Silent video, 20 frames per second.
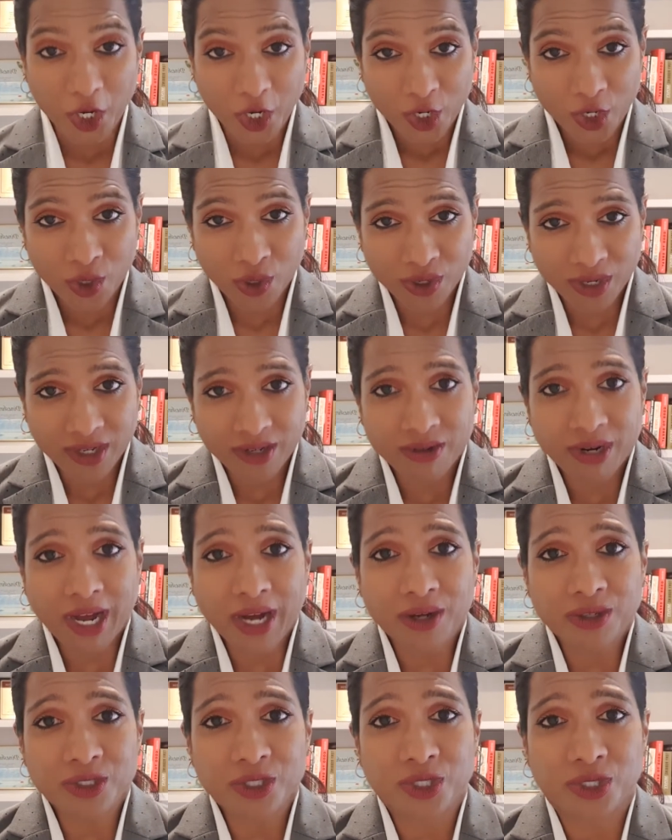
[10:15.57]
look
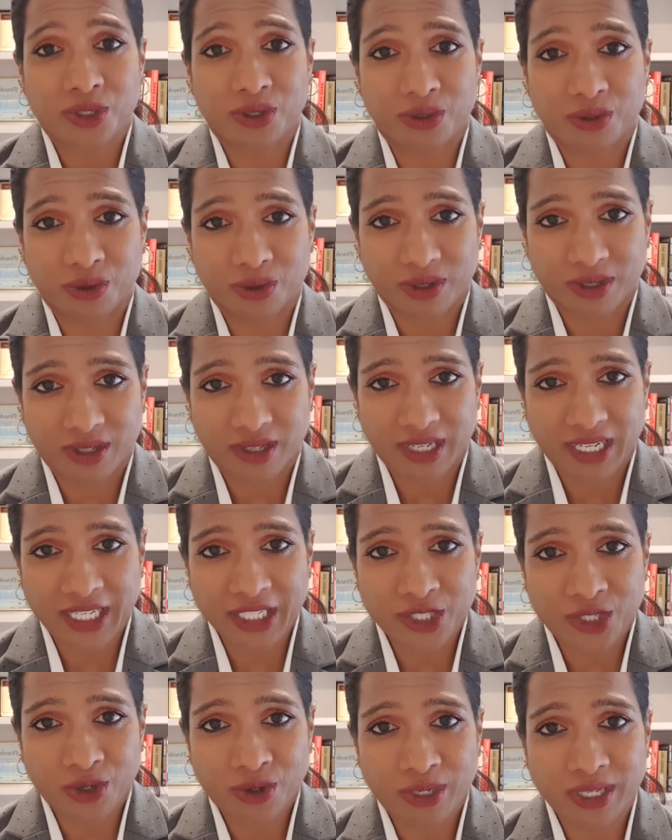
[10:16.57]
around you in
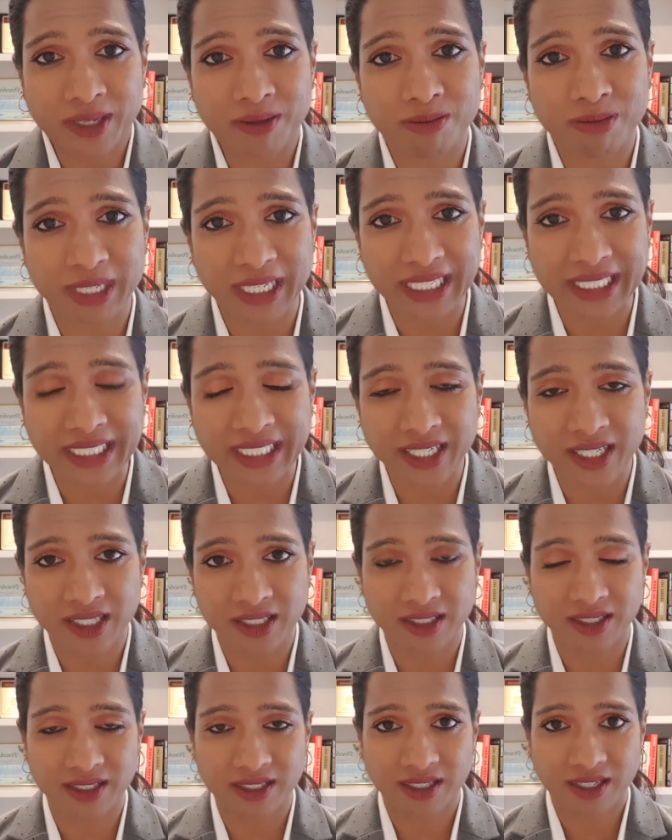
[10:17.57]
your
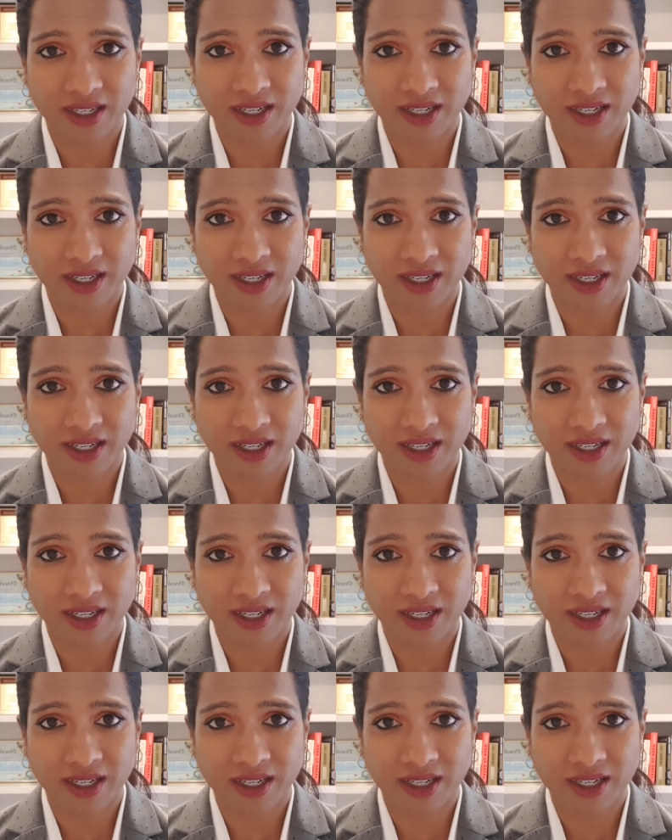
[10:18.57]
immediate